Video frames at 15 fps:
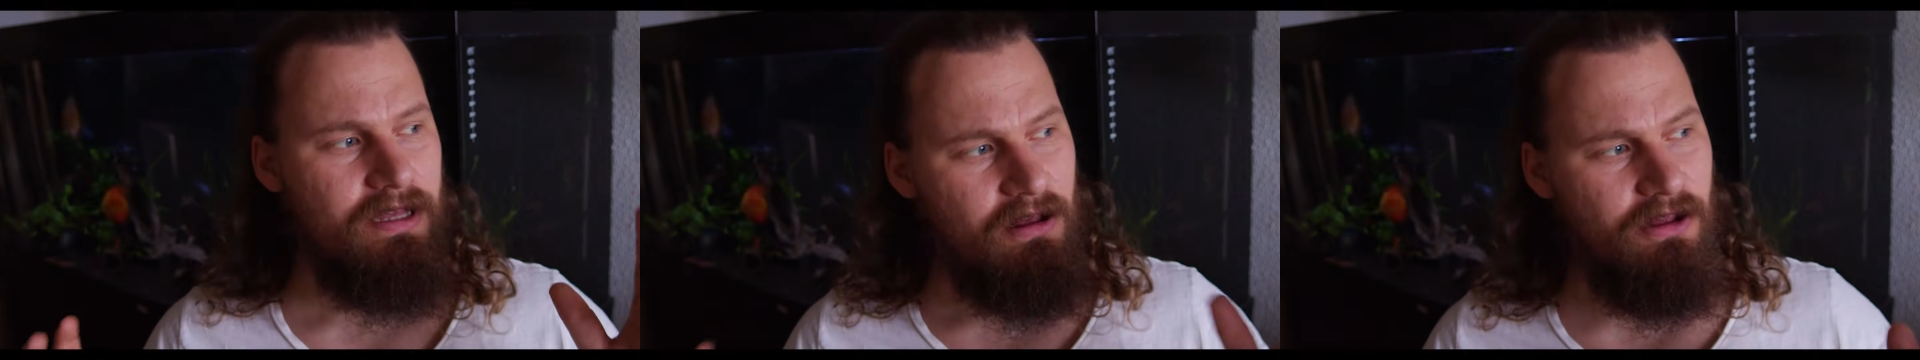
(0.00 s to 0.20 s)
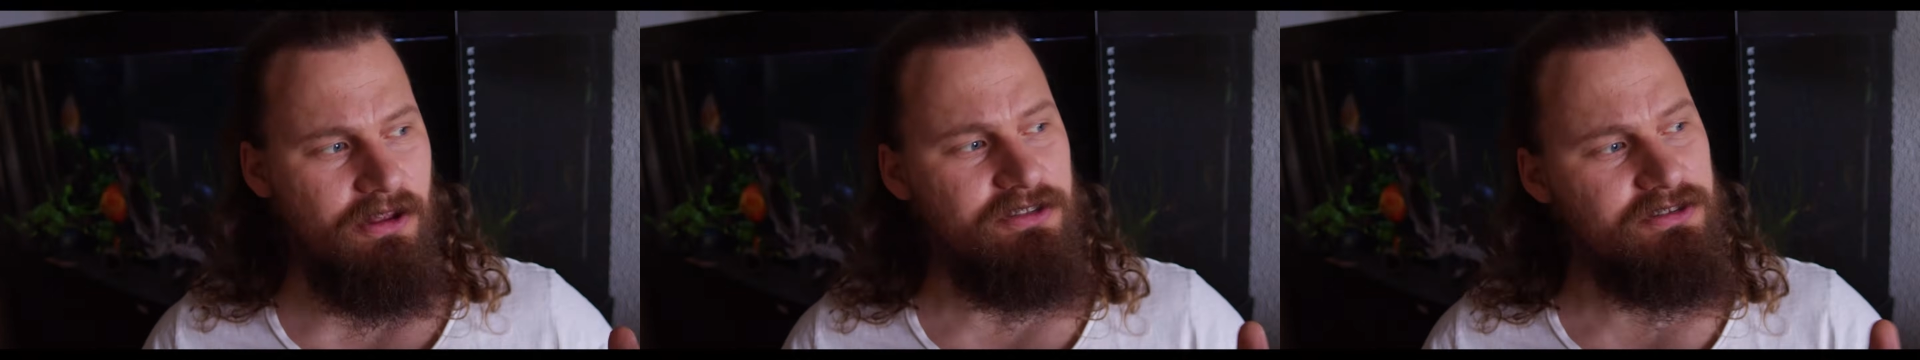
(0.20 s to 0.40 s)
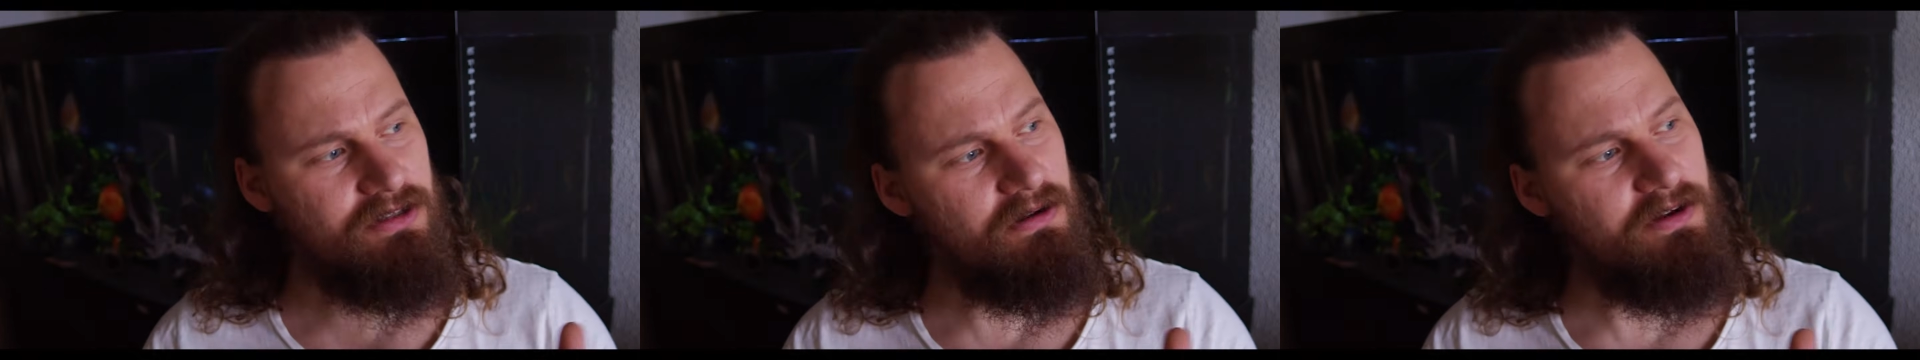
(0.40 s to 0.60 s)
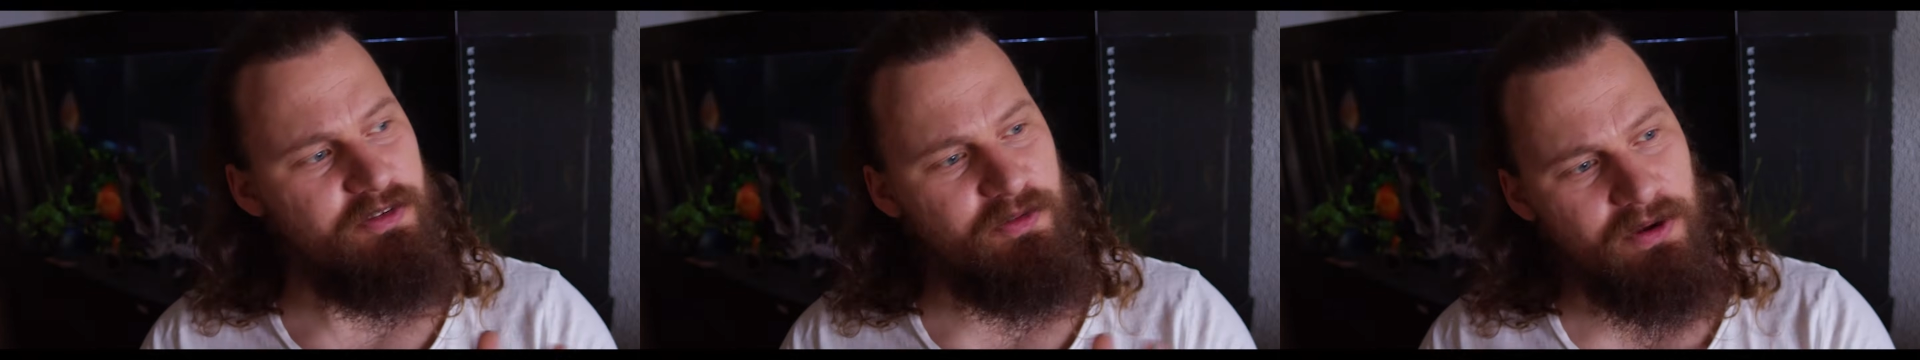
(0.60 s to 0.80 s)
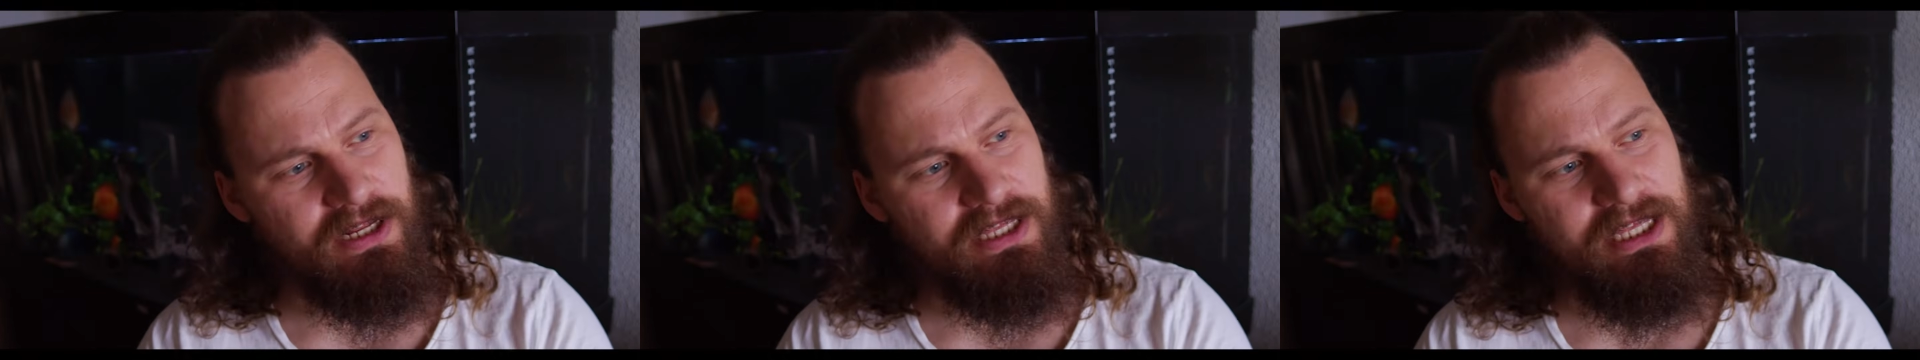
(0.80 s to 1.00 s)
Also, if you
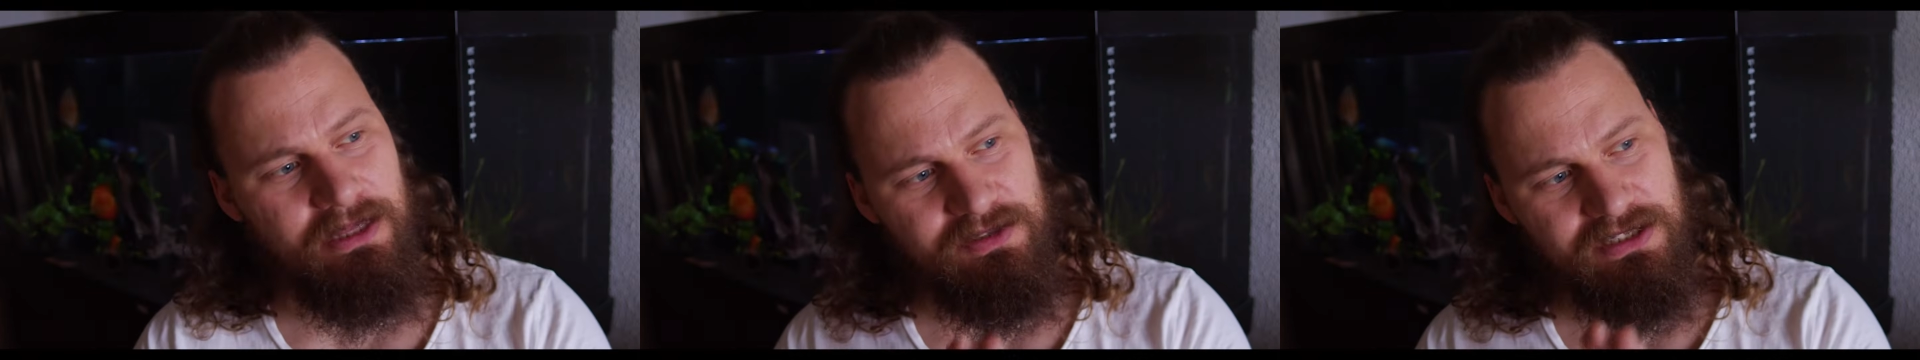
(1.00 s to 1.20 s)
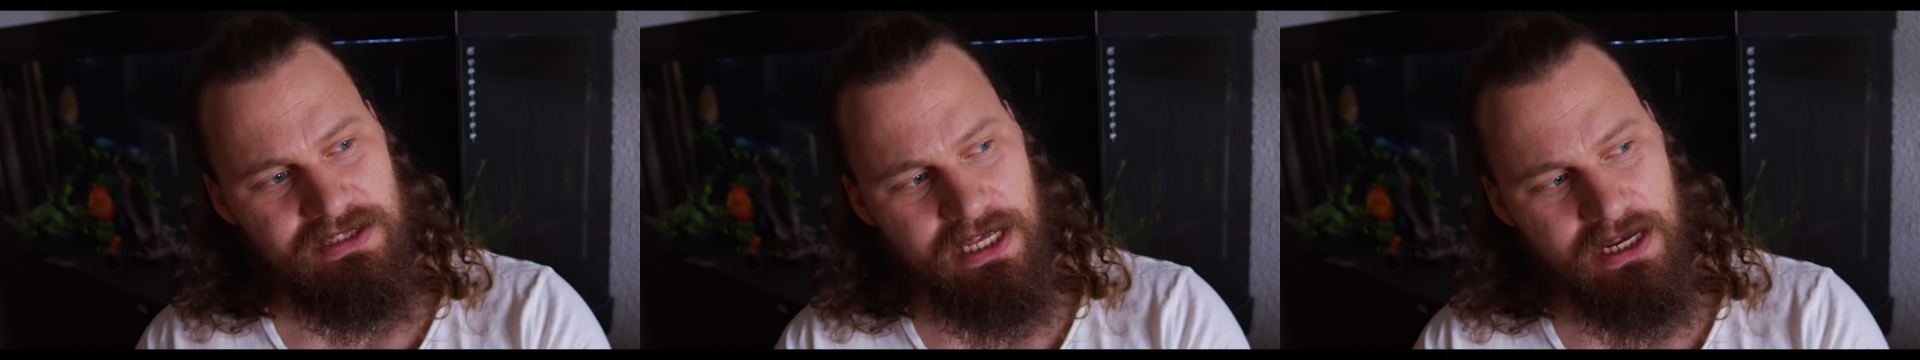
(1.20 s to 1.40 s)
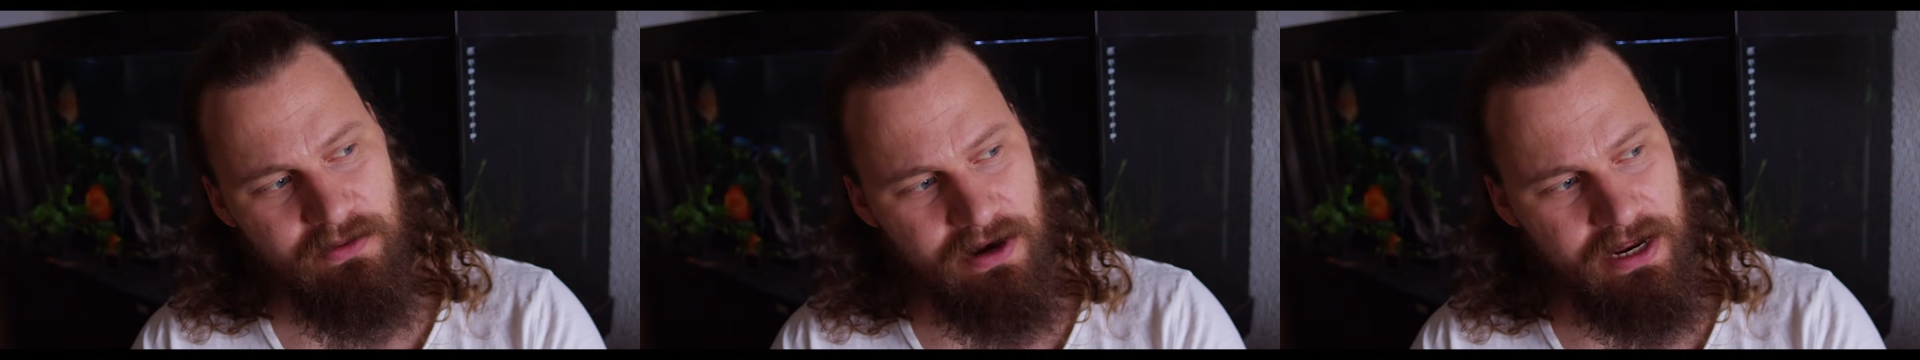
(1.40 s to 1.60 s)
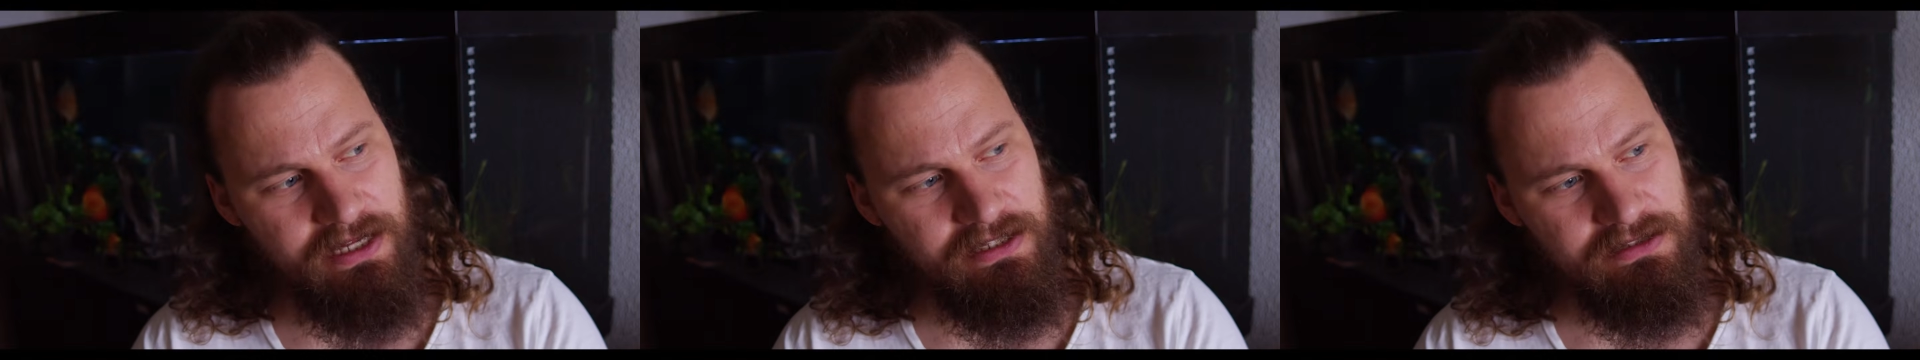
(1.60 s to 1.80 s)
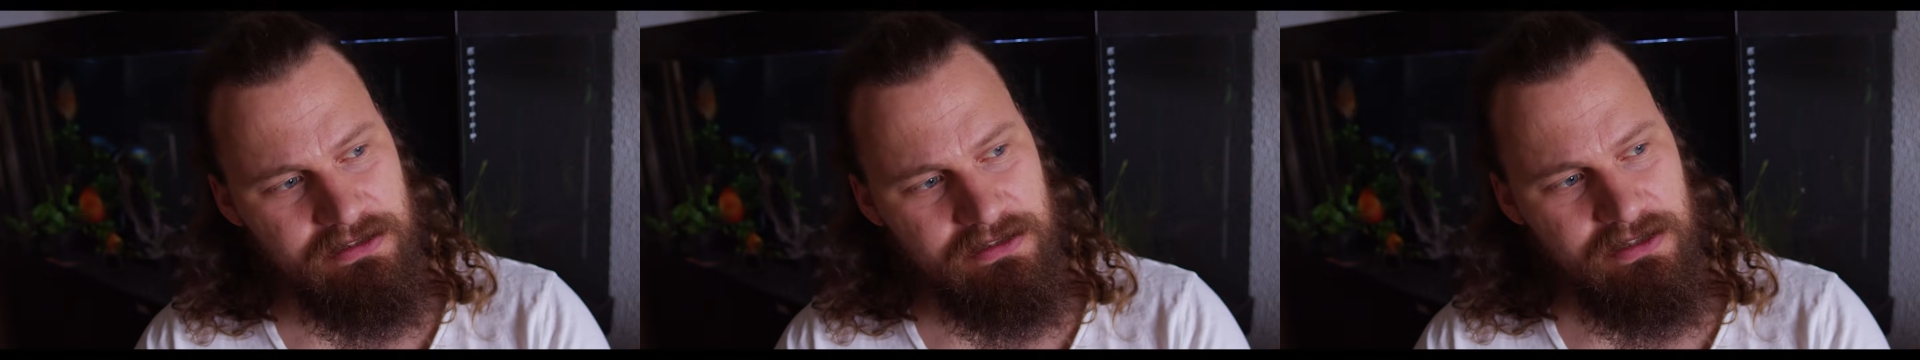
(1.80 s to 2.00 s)
want to keep
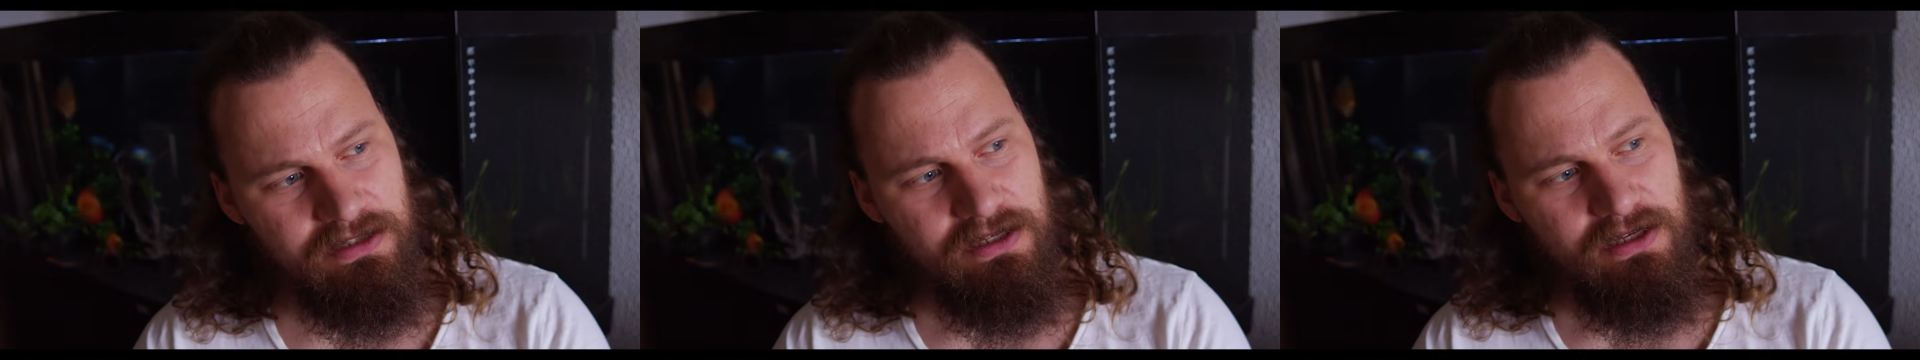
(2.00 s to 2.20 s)
stingrays,